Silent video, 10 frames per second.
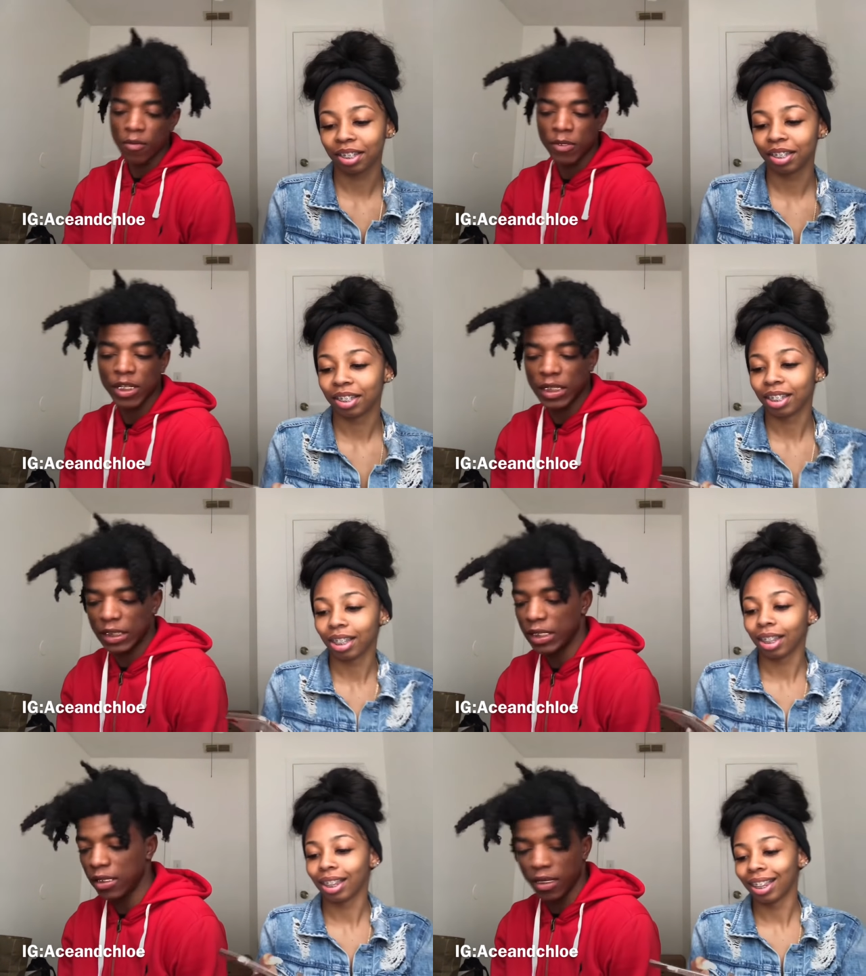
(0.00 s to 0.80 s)
Speaker 1: Let me try
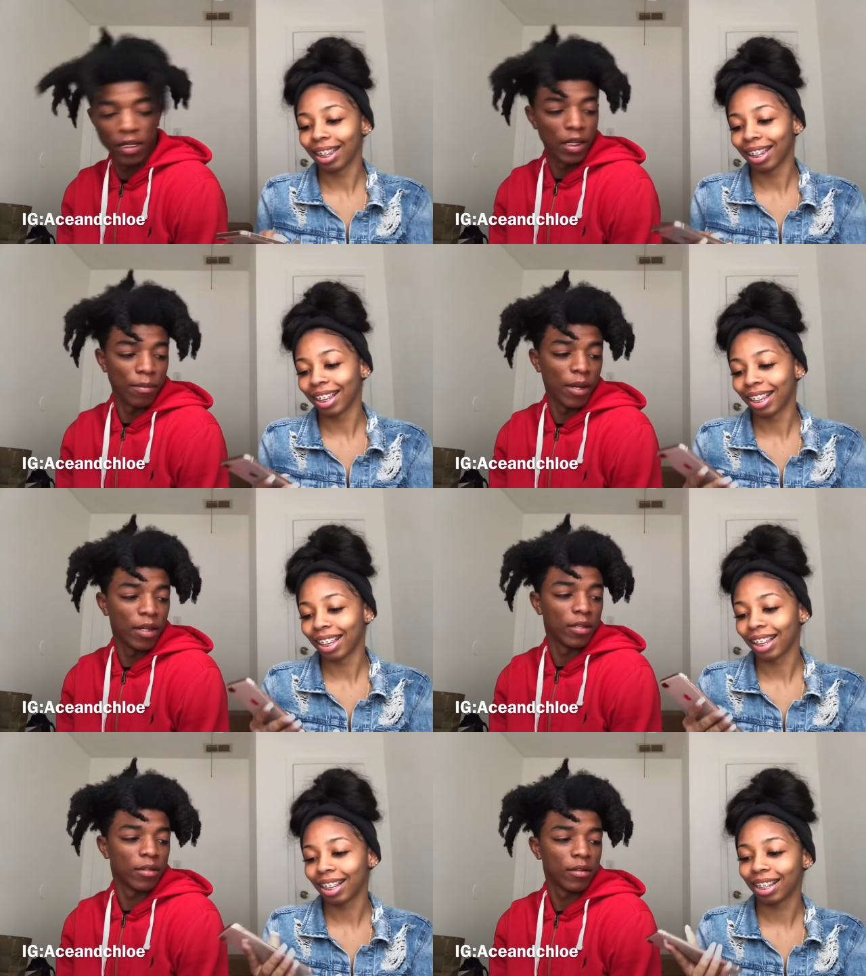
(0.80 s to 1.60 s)
to cheat by making
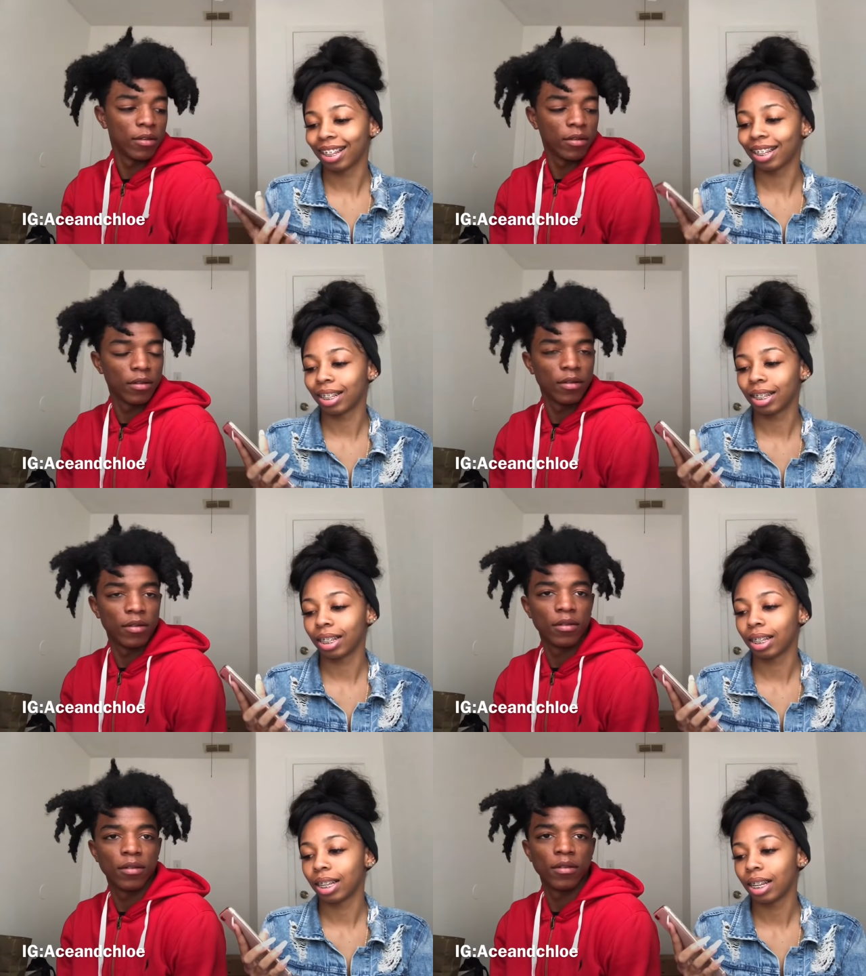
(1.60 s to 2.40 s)
mine.
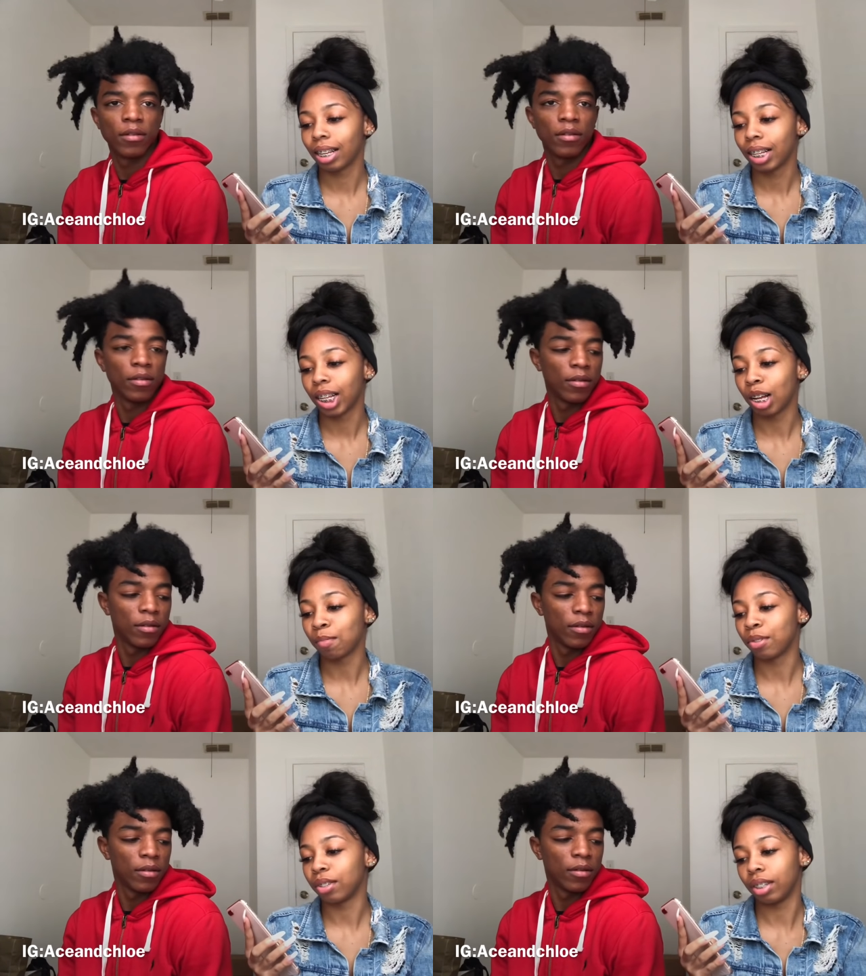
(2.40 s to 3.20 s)

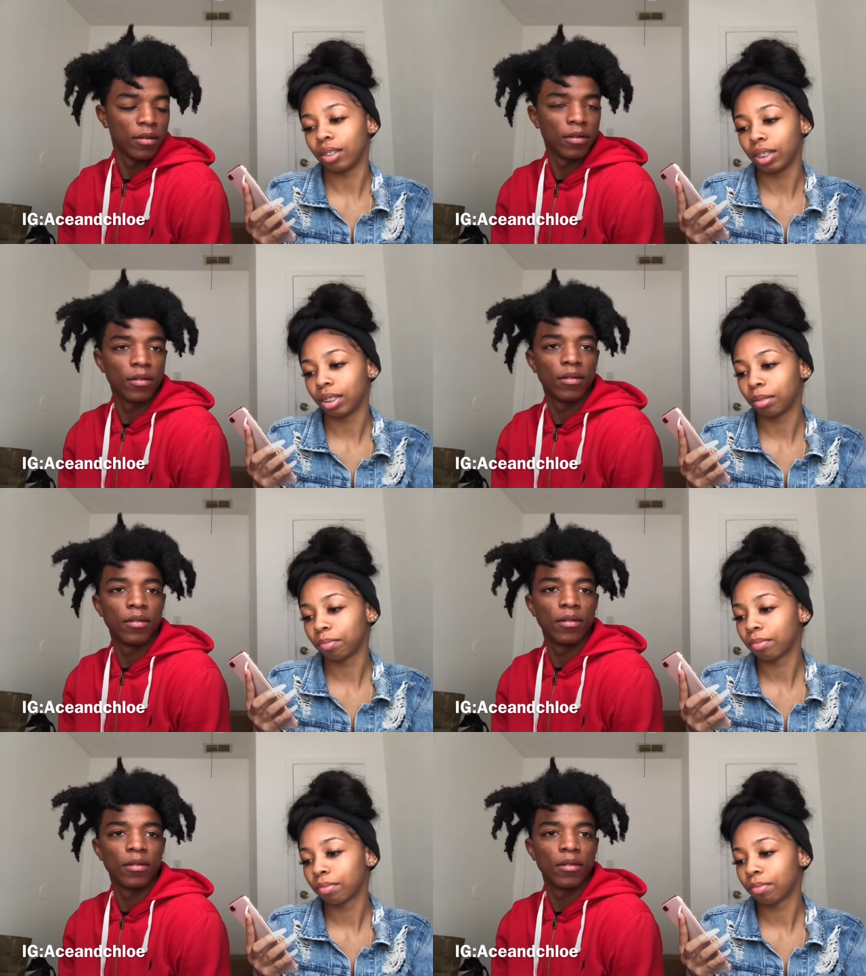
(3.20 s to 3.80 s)
Speaker 2: I'm gonna do it at 11.